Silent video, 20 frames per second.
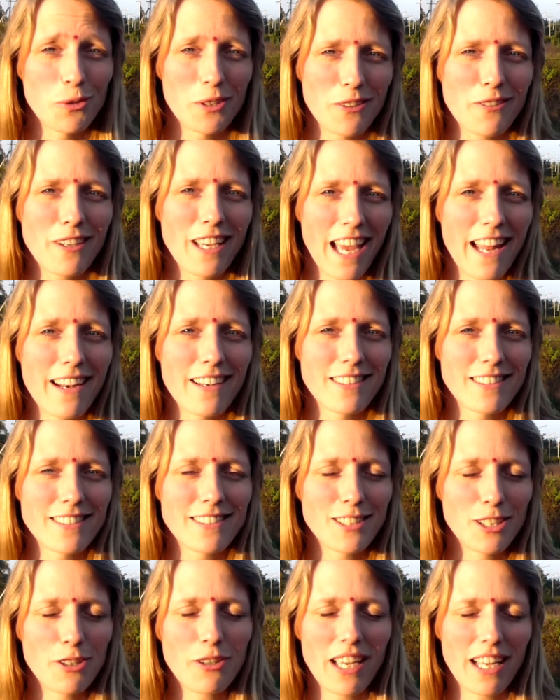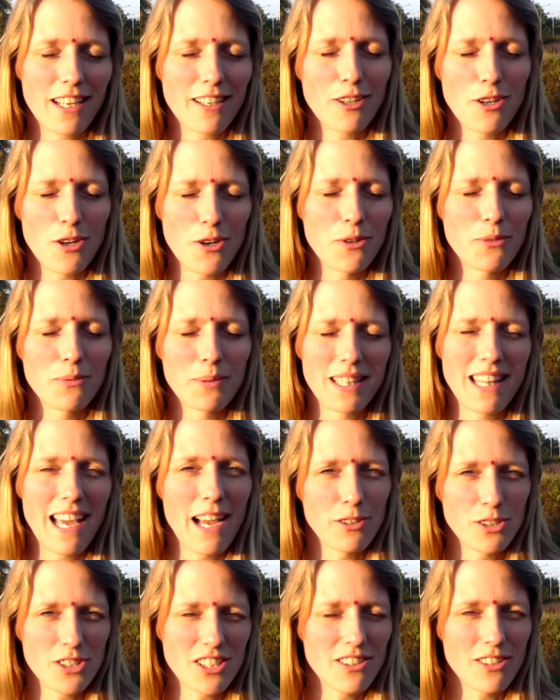You can go
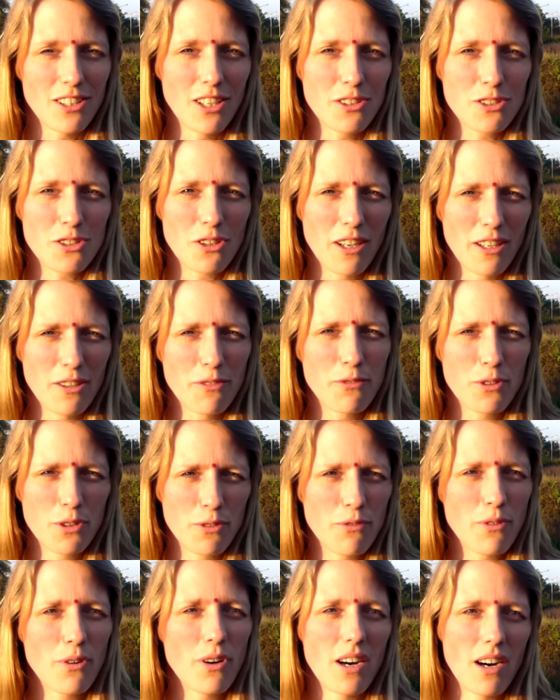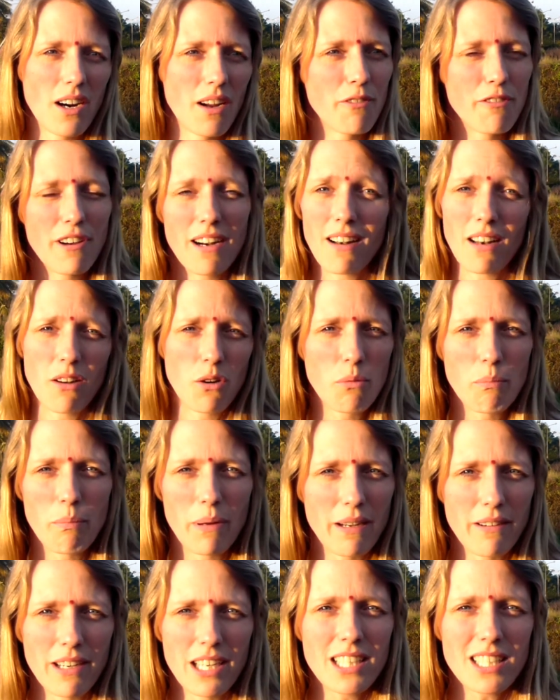without solid food for a very long
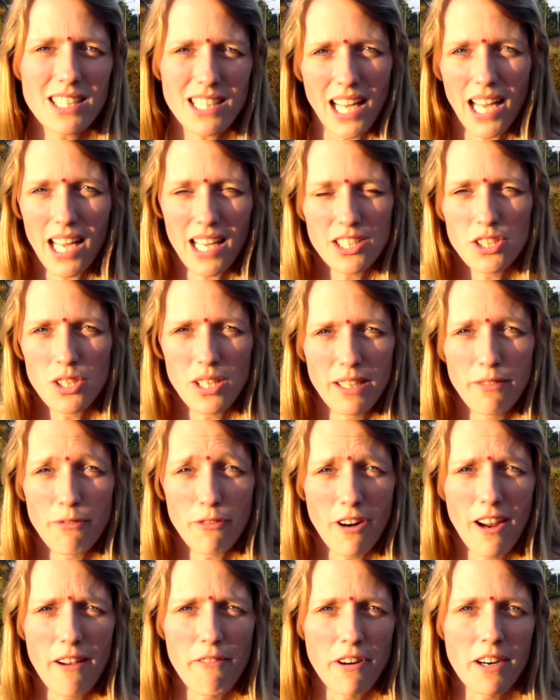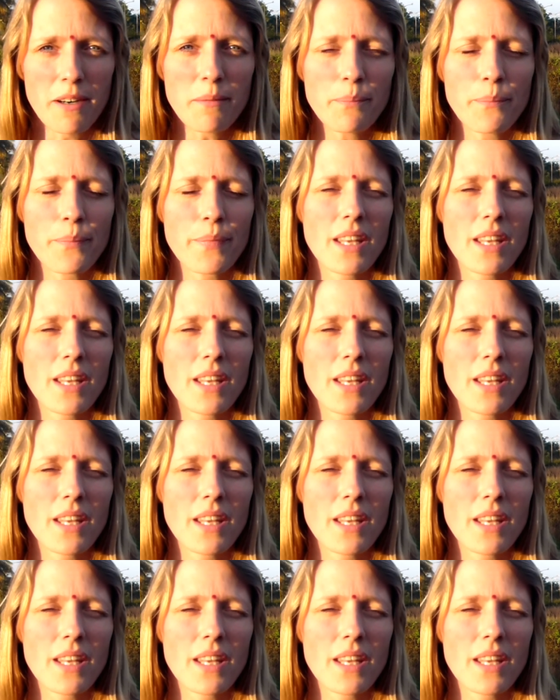period, actually forever.